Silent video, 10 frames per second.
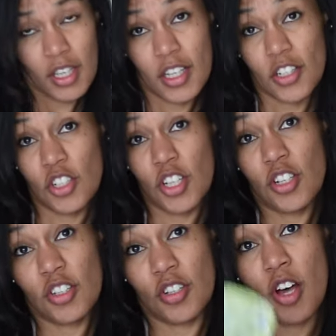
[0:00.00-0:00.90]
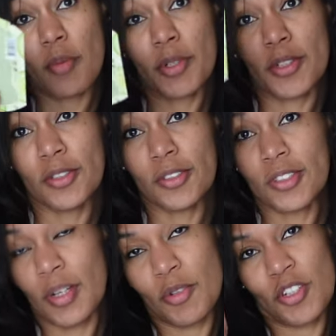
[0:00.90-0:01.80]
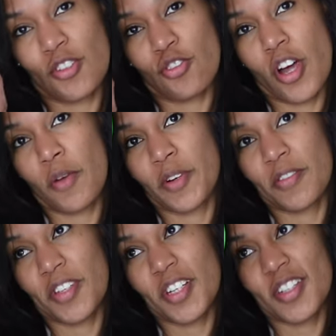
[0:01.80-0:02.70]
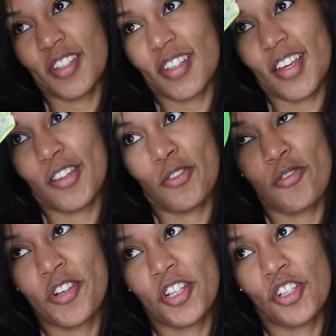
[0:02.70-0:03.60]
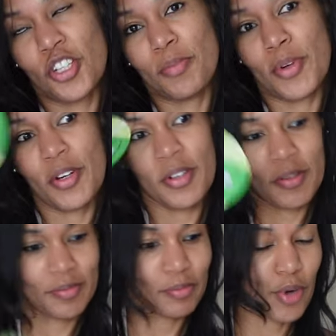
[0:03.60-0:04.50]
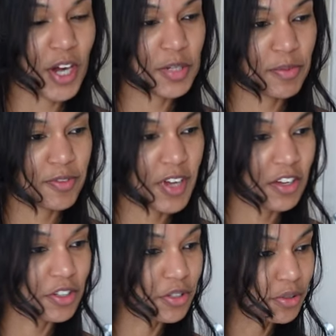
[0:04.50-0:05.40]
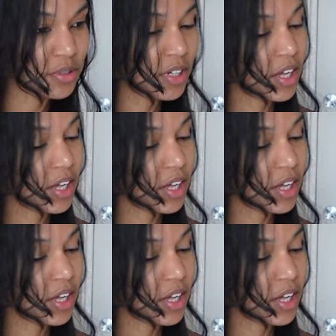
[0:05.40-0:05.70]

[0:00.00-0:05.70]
exchange the topicals. I'm just gonna try one of these and they're already cheaper, price per value